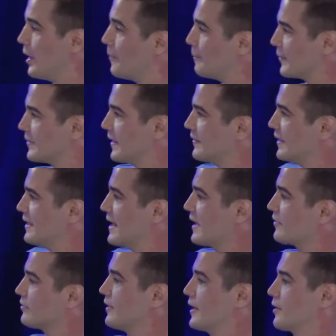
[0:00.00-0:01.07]
But then the
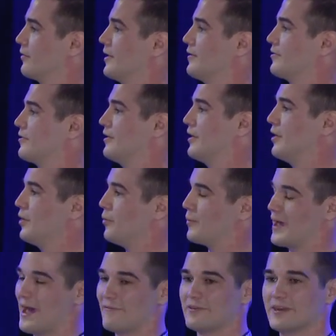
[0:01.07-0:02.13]
next layer is
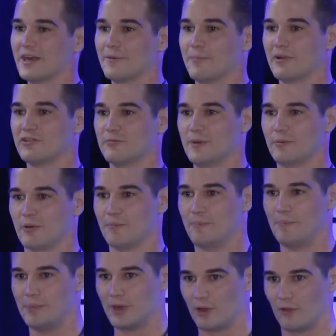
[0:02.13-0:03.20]
we have to get a bunch of people to
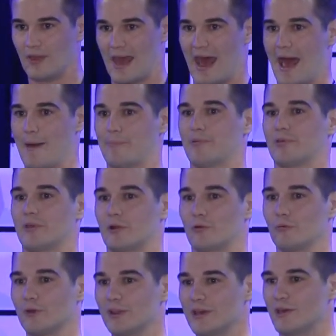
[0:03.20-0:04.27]
build apps that are
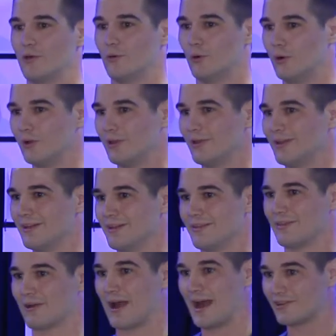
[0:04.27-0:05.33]
really cool,
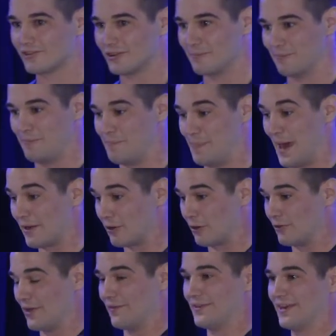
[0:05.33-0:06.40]
that are actually better
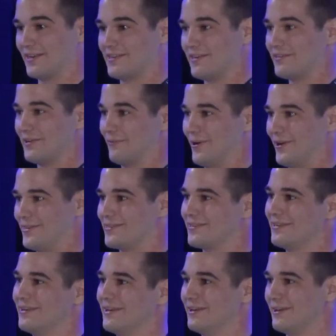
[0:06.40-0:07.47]
than the existing ones,
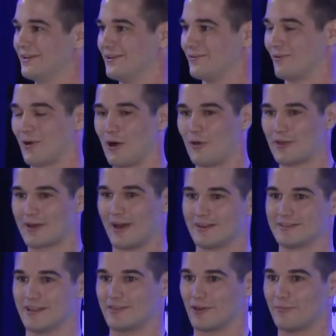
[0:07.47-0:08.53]
where all the
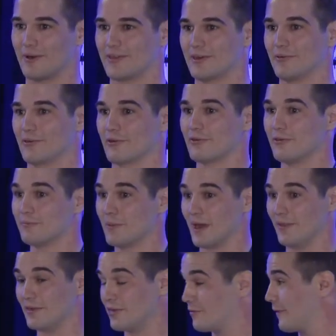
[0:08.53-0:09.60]
content's owned by the users. And
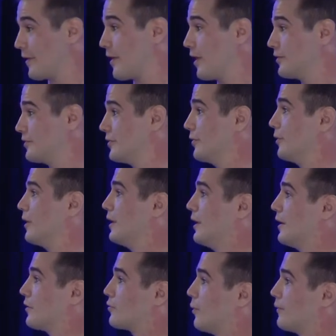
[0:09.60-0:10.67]
this is very hard to do.
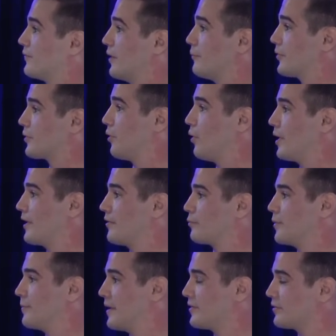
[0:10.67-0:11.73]
So what we've done with Koii is
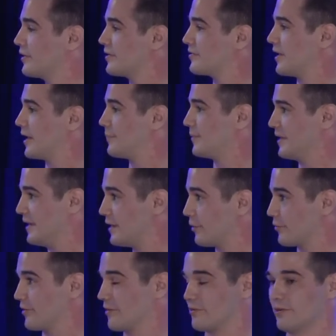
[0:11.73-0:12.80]
we basically set up an
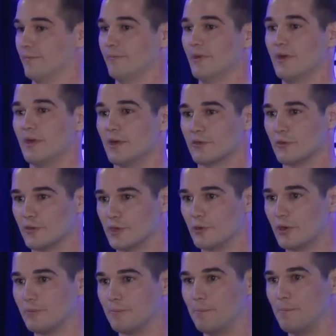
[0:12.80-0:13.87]
ecosystem so that you
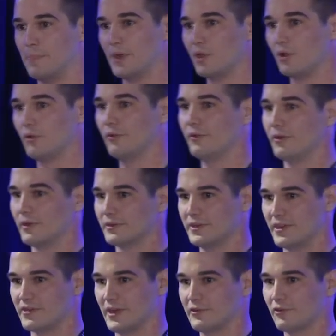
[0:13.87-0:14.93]
can build
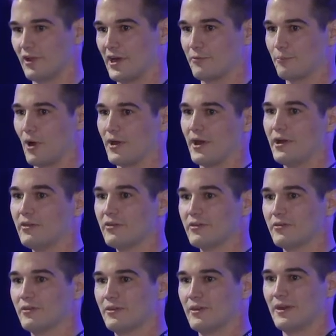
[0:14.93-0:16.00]
decentralized products,
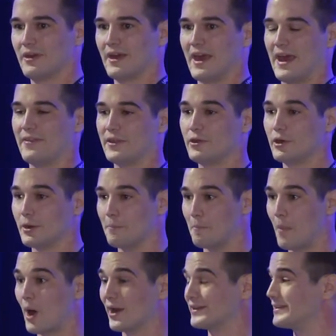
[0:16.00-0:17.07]
and then you can
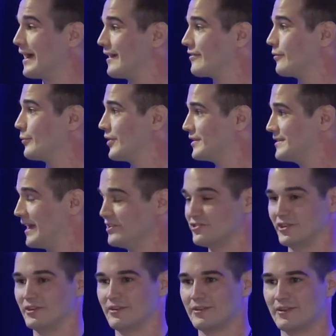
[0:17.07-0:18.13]
monetize them with
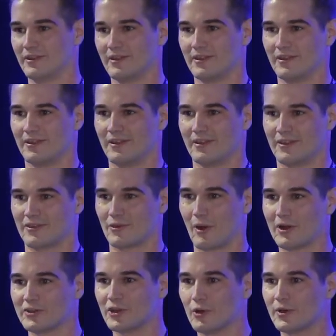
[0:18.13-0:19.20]
attention. So our
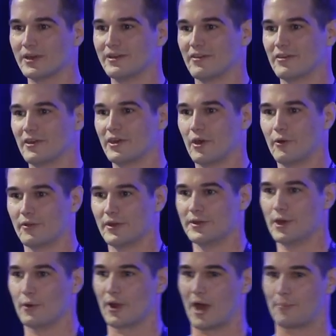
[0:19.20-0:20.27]
token doesn't go to the
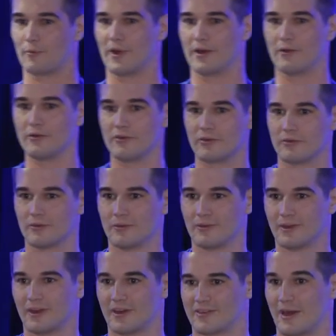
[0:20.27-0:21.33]
node operators,
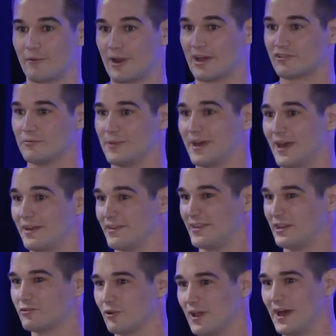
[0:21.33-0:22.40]
because that would actually be kind of
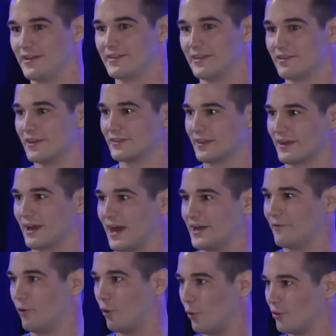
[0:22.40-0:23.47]
centralized. That's like the kind
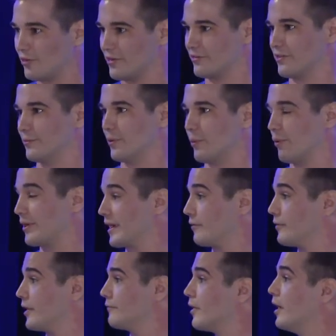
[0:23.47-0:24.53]
of old system that we want to get
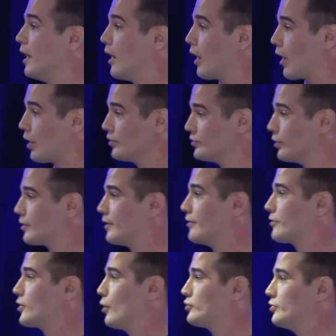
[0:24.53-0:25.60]
rid of. Our tokens
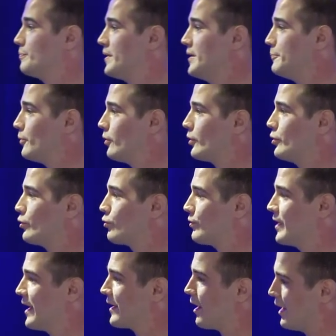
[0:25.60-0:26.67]
go to people who
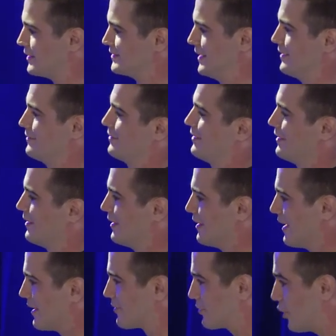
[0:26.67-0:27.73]
create content.
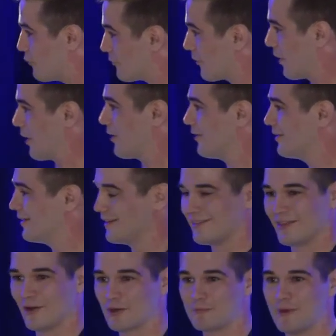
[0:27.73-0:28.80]
And so far,
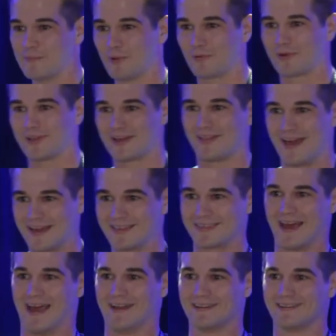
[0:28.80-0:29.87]
those people really like
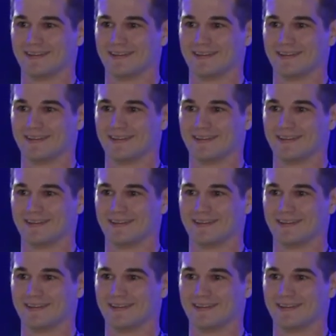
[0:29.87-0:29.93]
that.